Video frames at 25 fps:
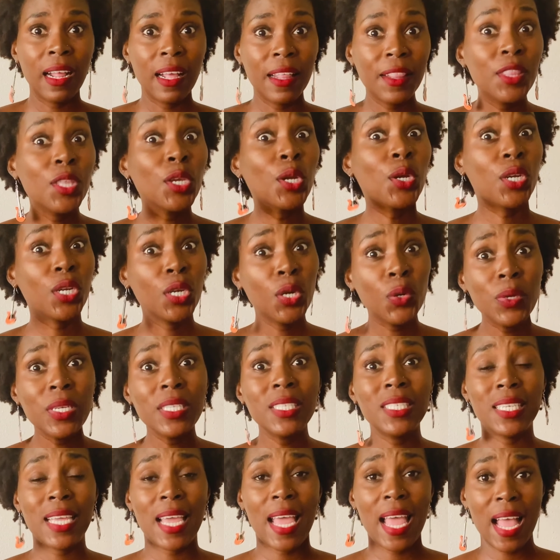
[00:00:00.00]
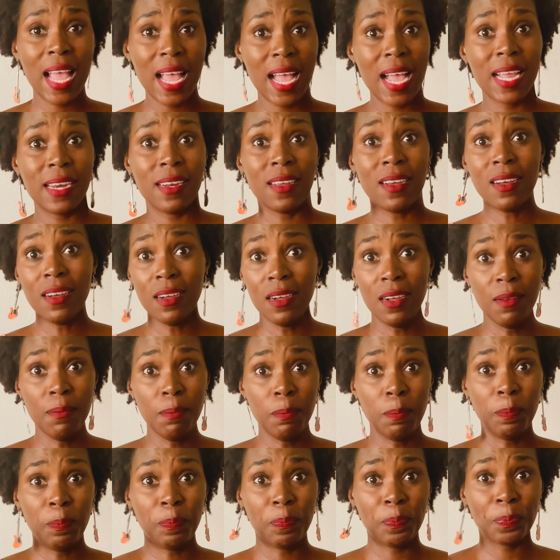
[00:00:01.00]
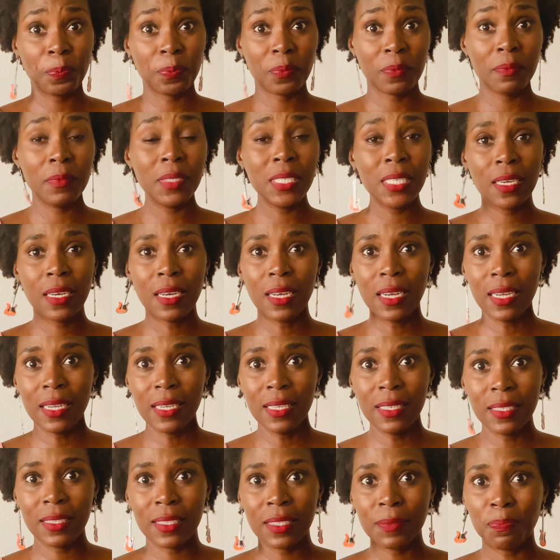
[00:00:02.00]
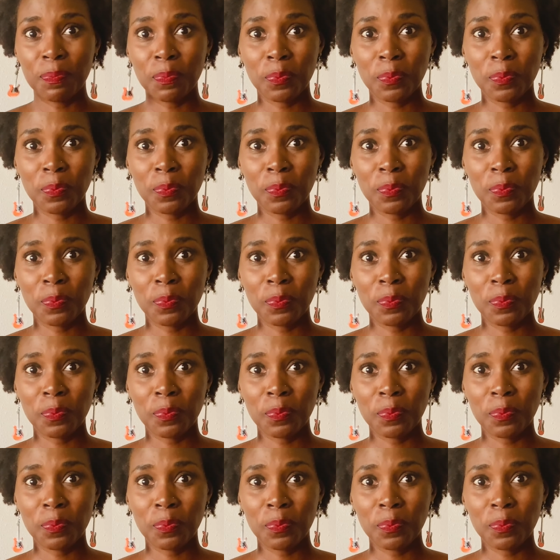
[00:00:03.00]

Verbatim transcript: they're going to add up because